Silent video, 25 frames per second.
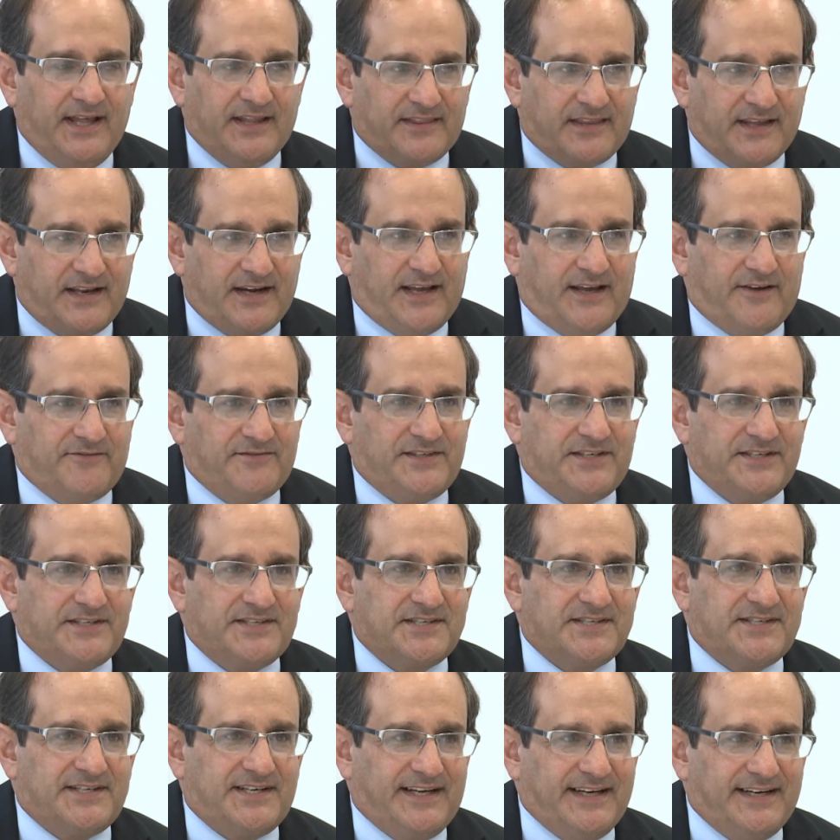that have
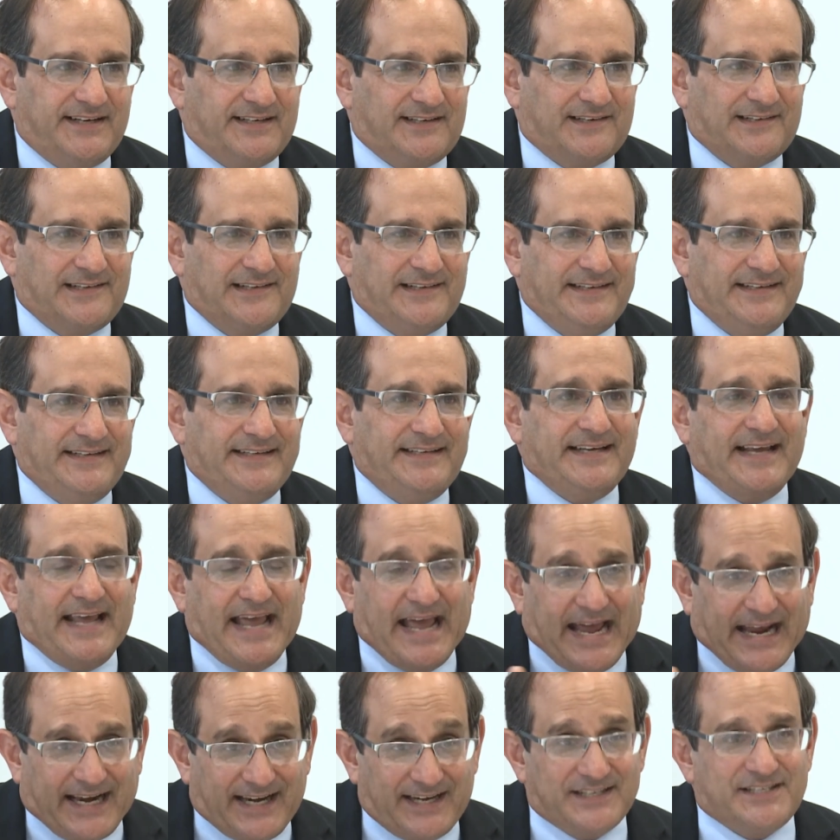distinctly
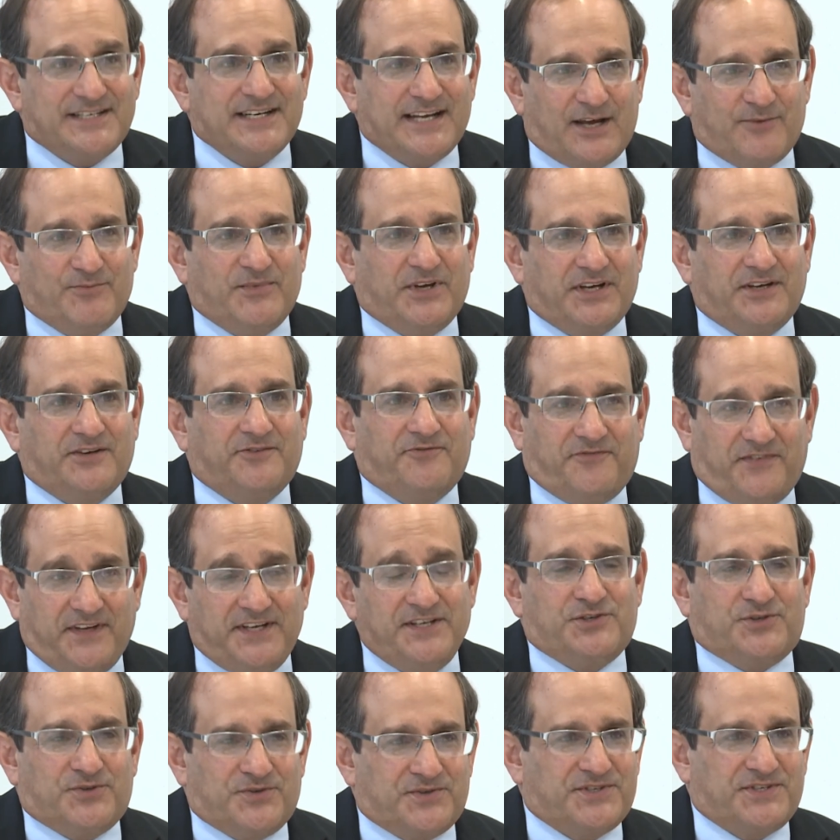academic
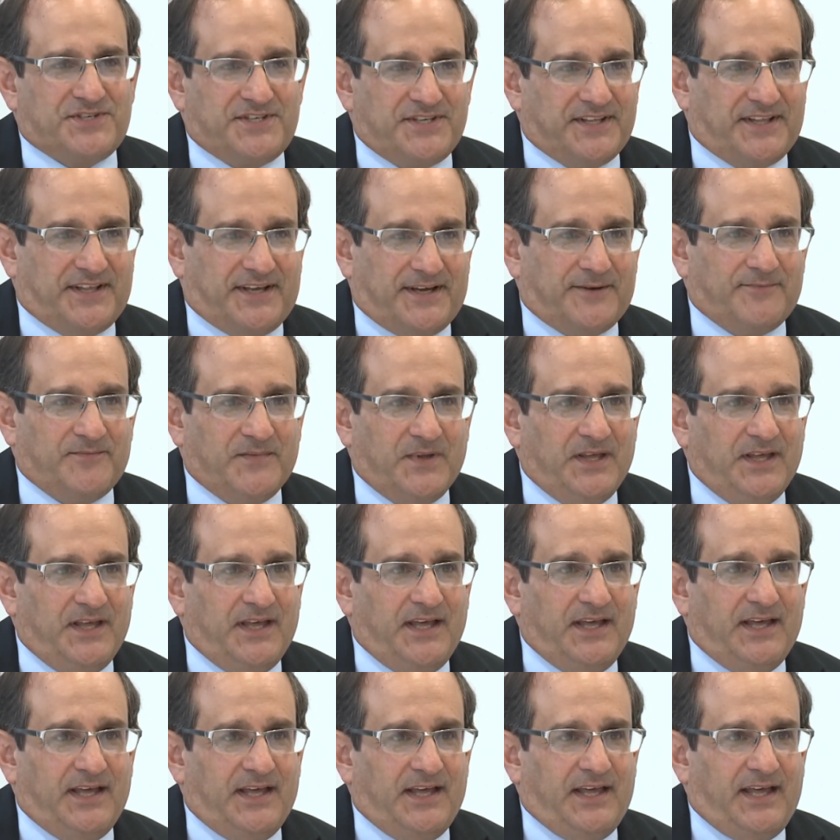features to them?
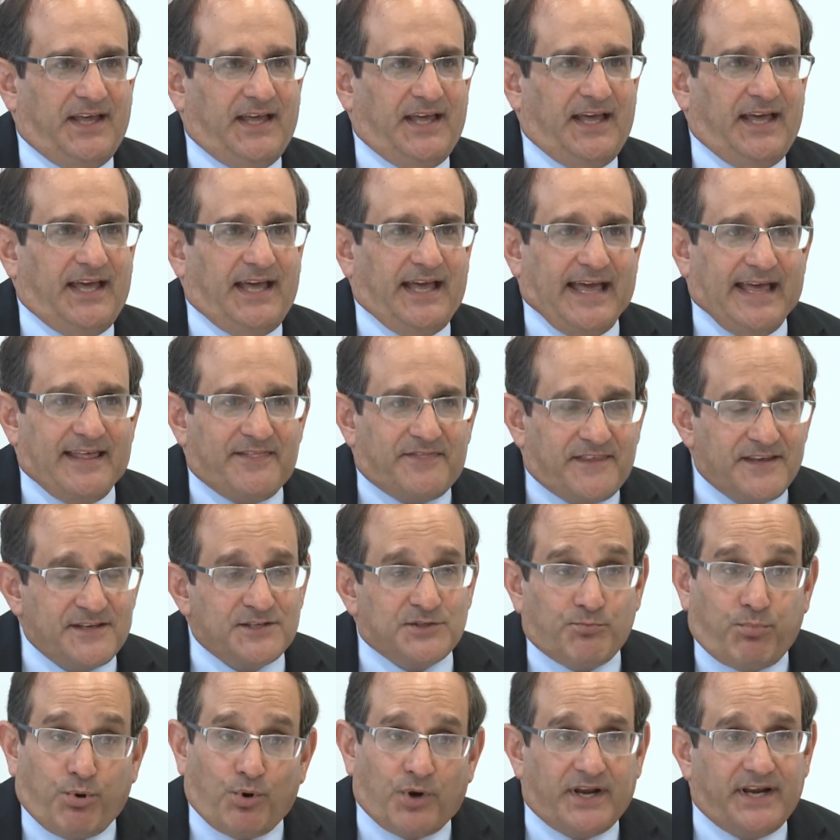at
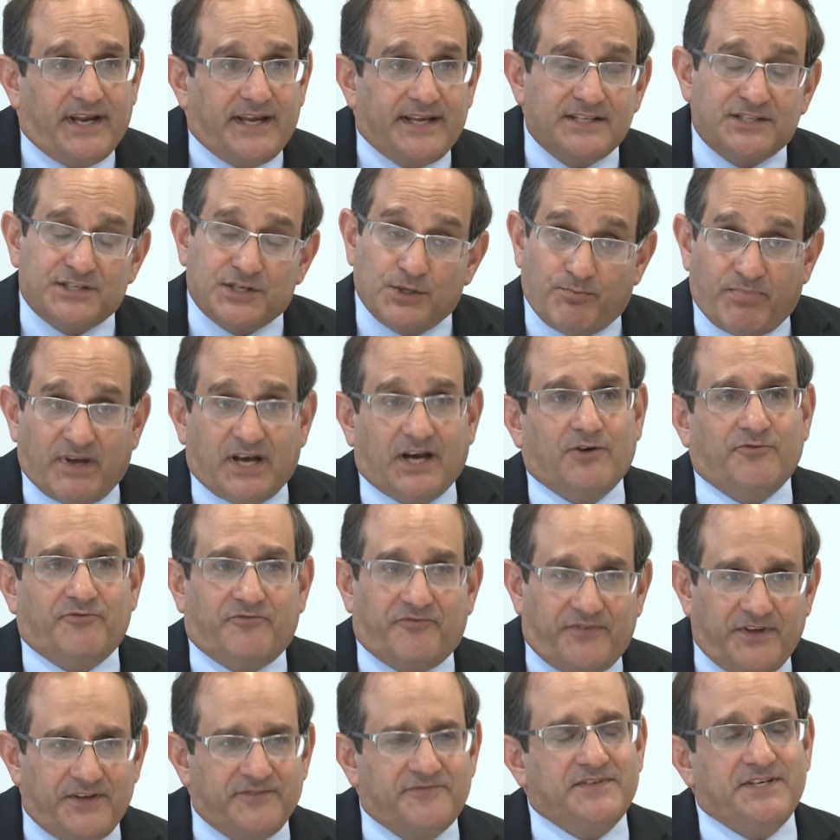this point, it's about
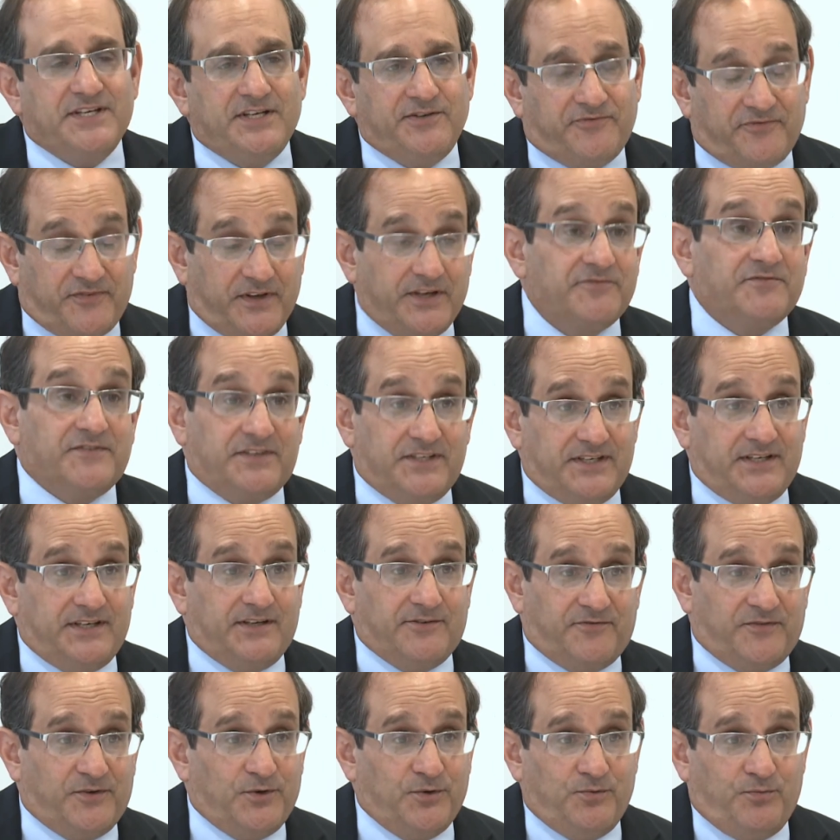50 50
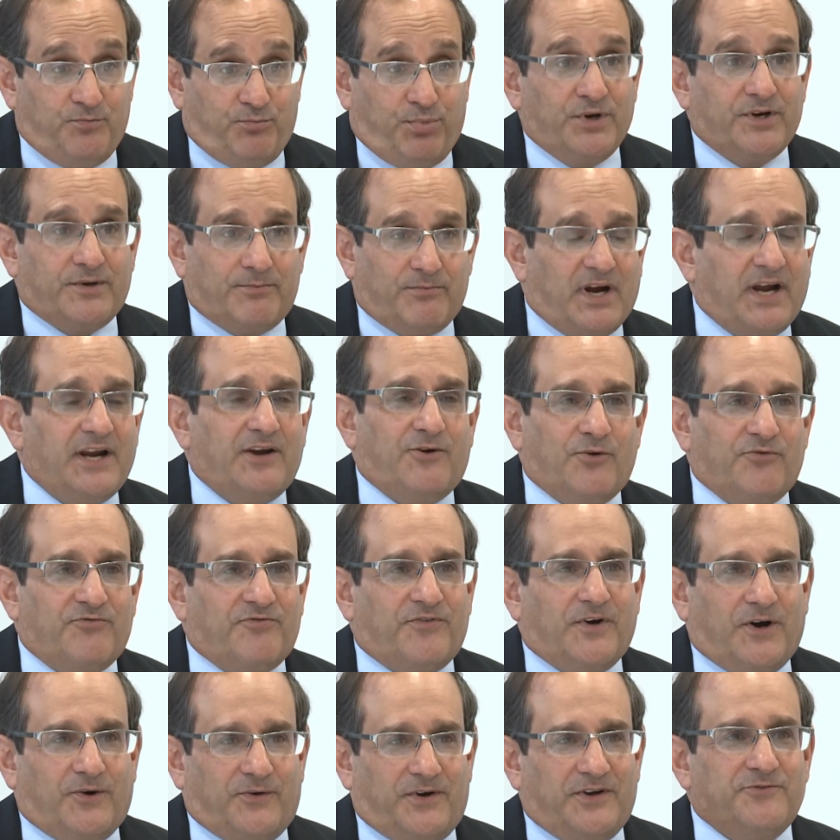if you put a
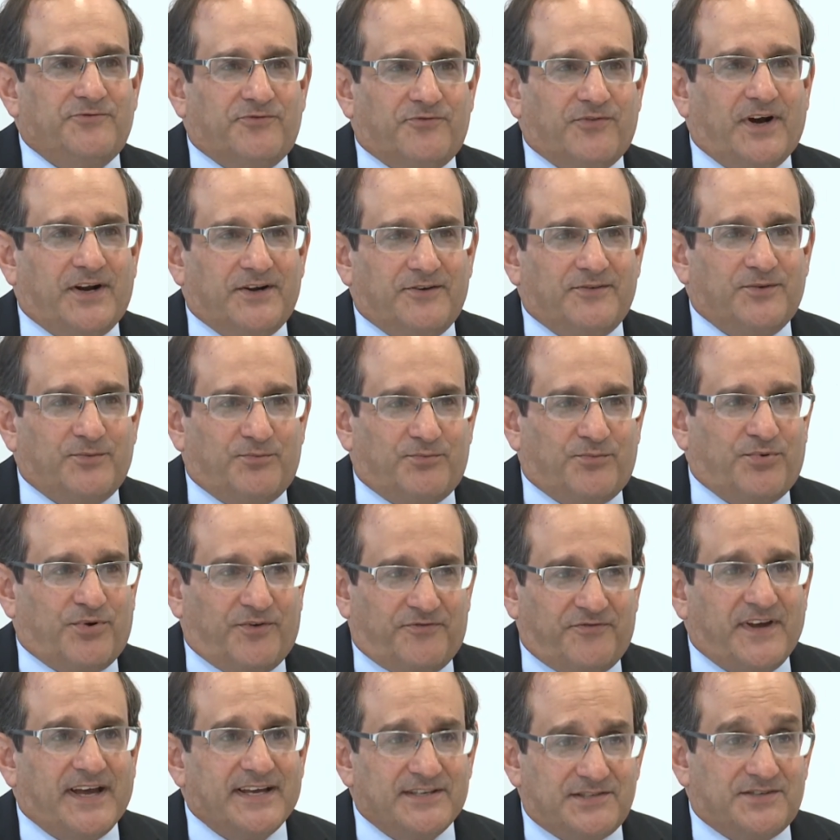microphone in front of the
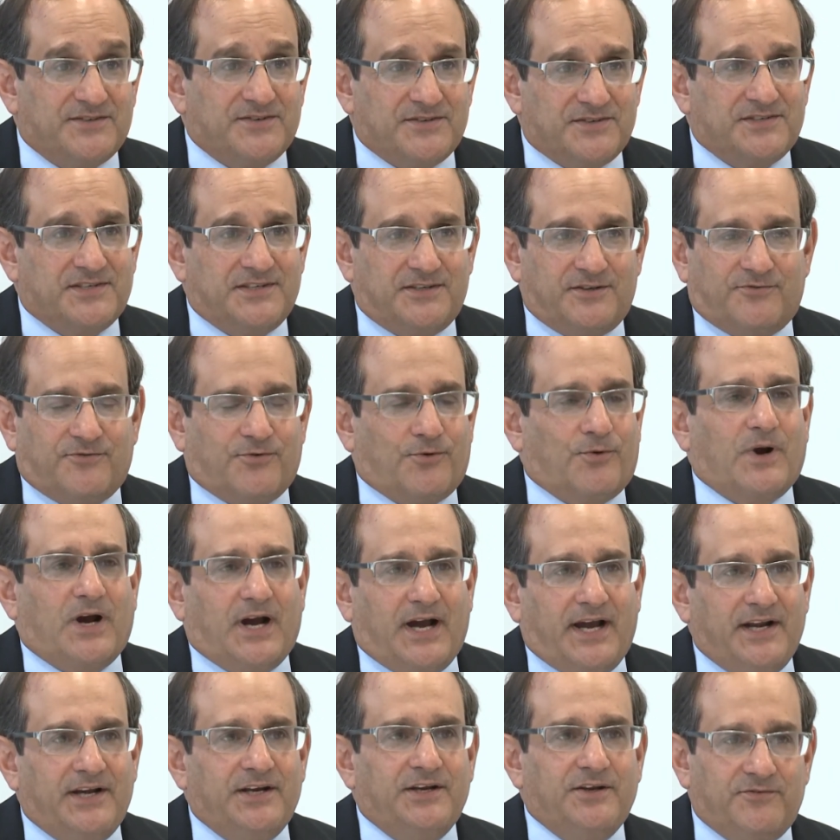professors at a
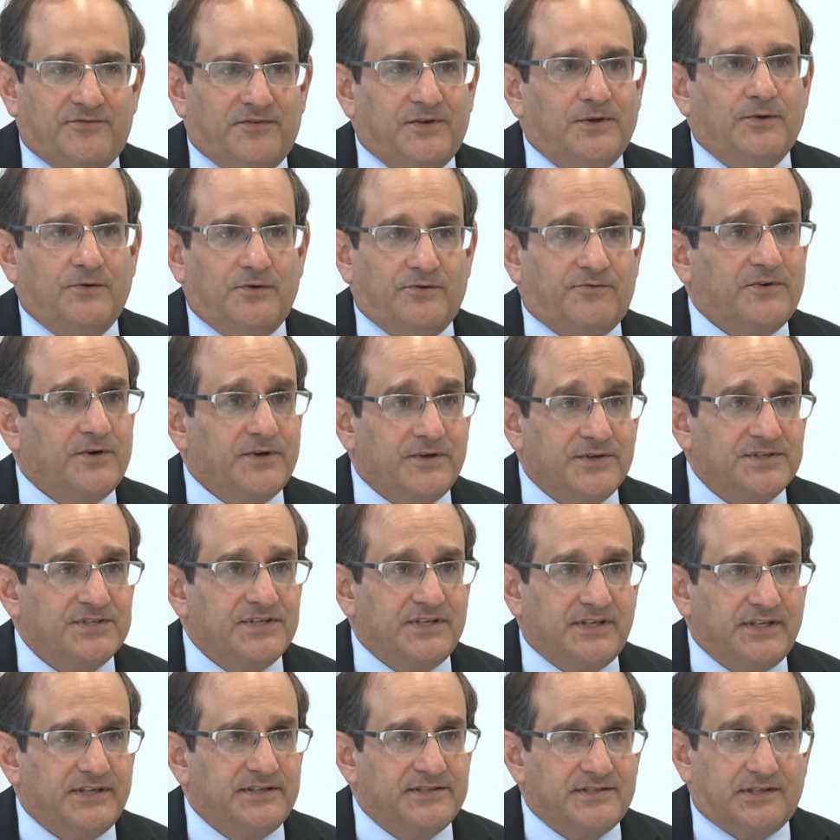variety of
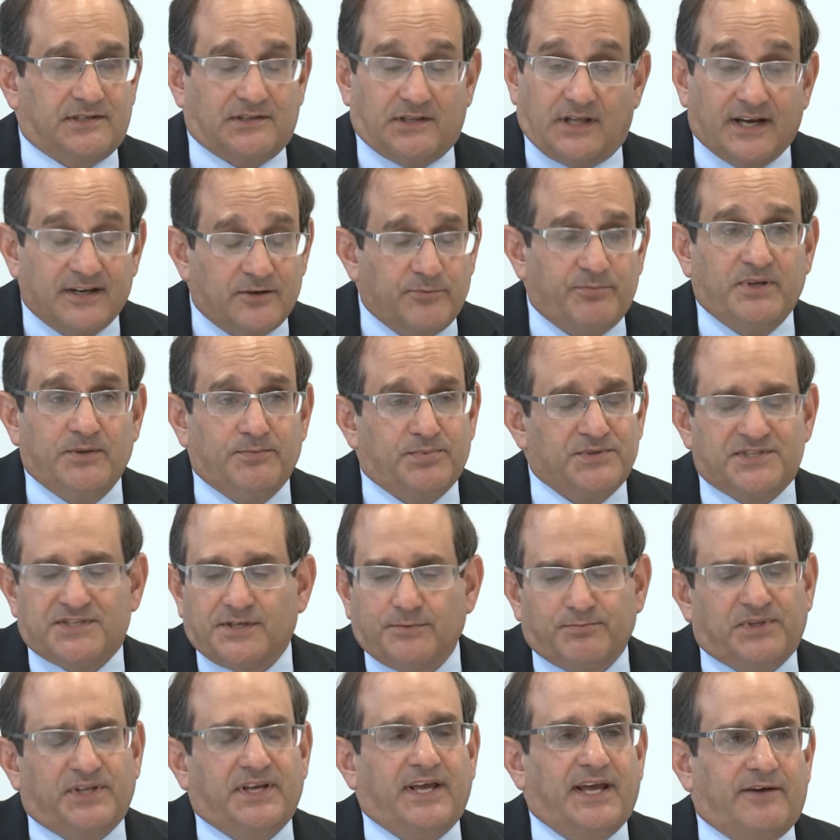universities. A lot of people
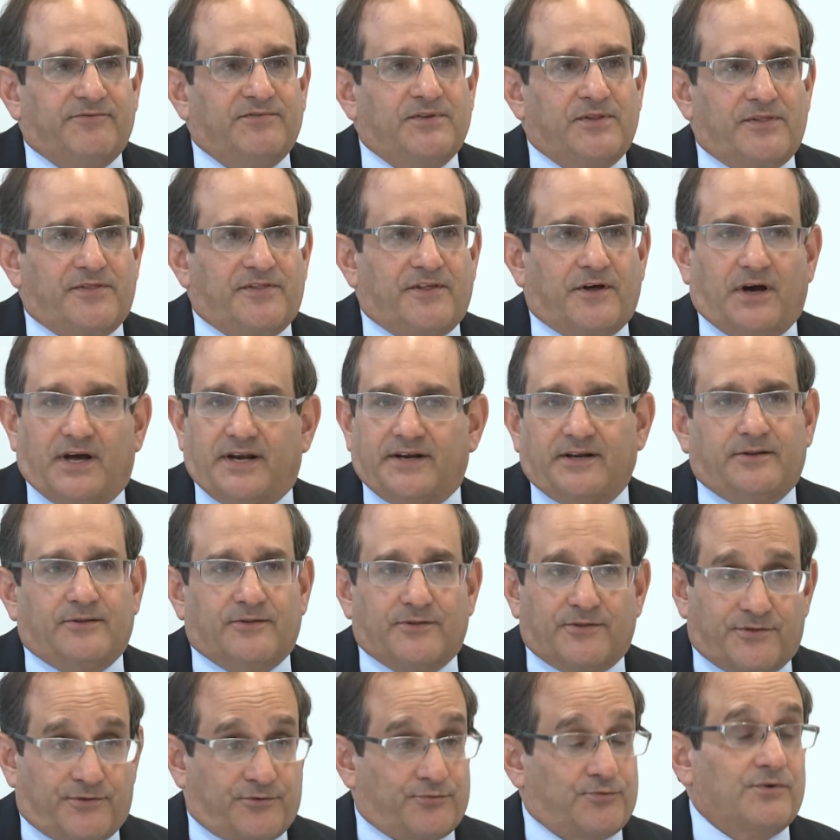simply haven't thought
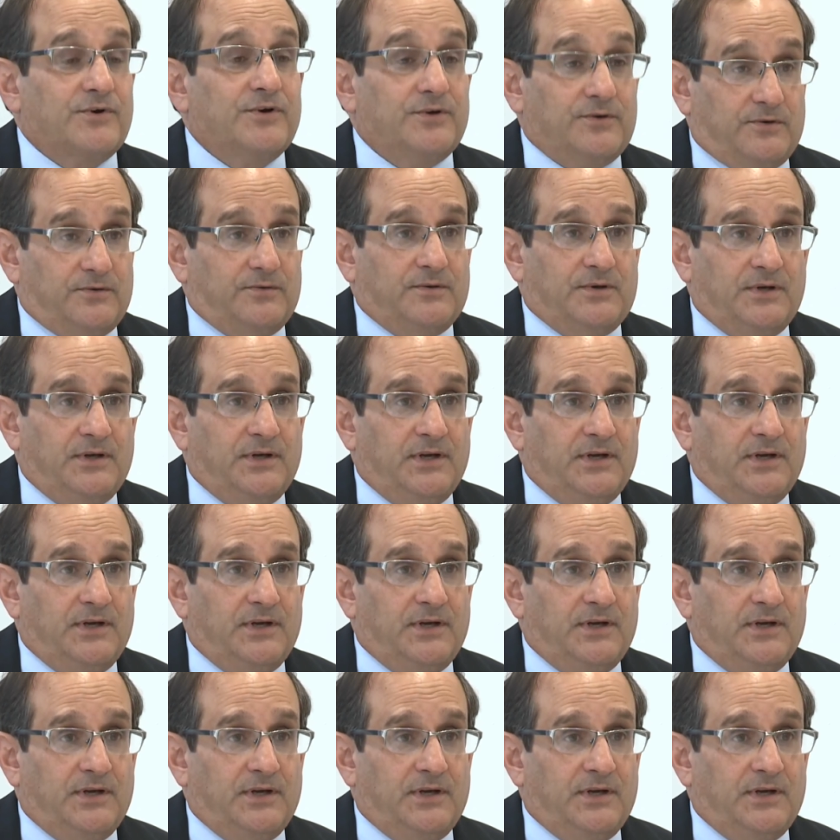it through.